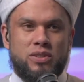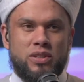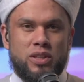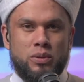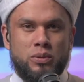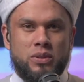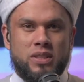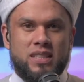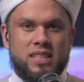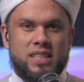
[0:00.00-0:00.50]
So
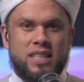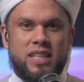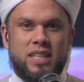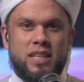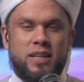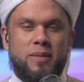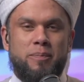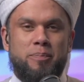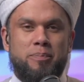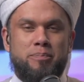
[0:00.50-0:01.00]
notice
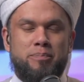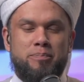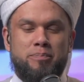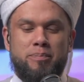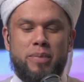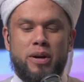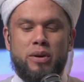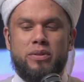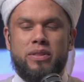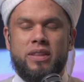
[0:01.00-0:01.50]
here,
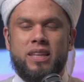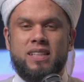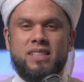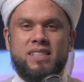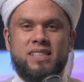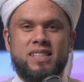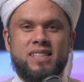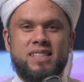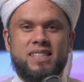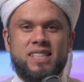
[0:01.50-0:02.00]
both
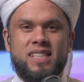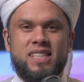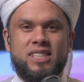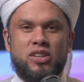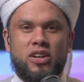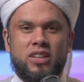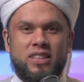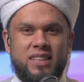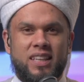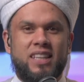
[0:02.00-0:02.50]

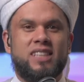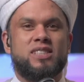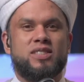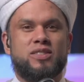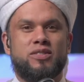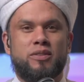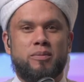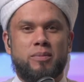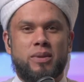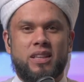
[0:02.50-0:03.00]
instances are
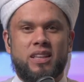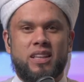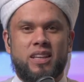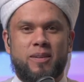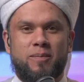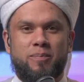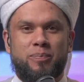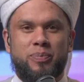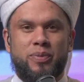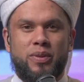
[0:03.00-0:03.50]
tests from
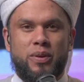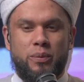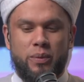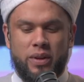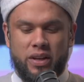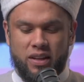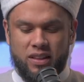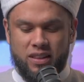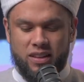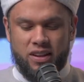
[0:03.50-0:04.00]
Allah.
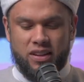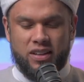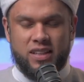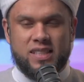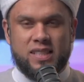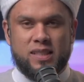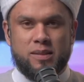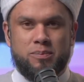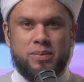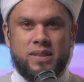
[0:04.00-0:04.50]
When Allah
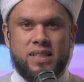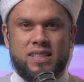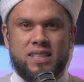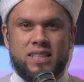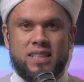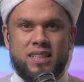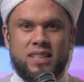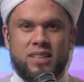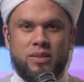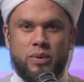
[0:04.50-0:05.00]
honors the
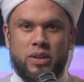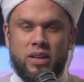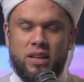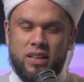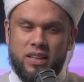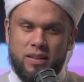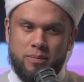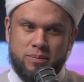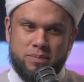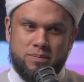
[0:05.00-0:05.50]
person, when
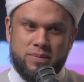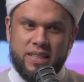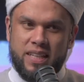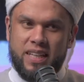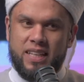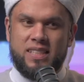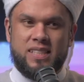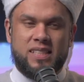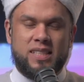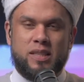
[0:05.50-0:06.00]
Allah
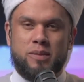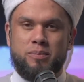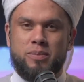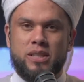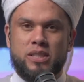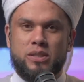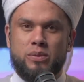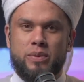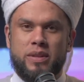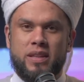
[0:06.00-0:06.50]
graces the
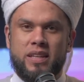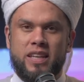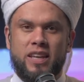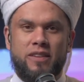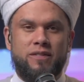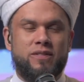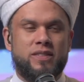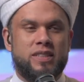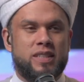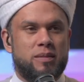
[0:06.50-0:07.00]
person with
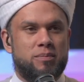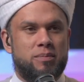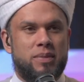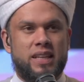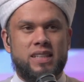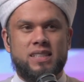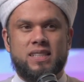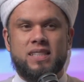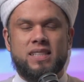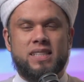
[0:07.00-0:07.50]
gifts and
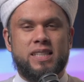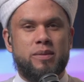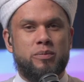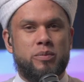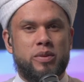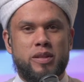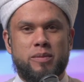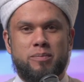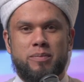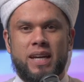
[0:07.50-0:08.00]
blesses
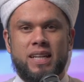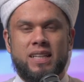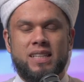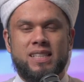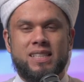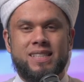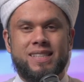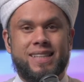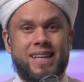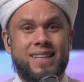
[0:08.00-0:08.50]
them with
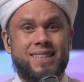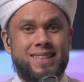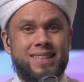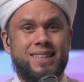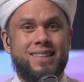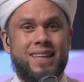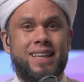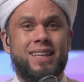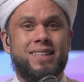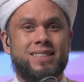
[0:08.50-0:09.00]
abundance, that's
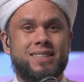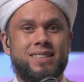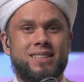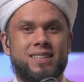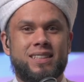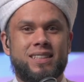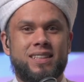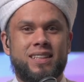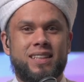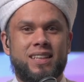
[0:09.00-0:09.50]
a test.
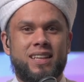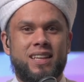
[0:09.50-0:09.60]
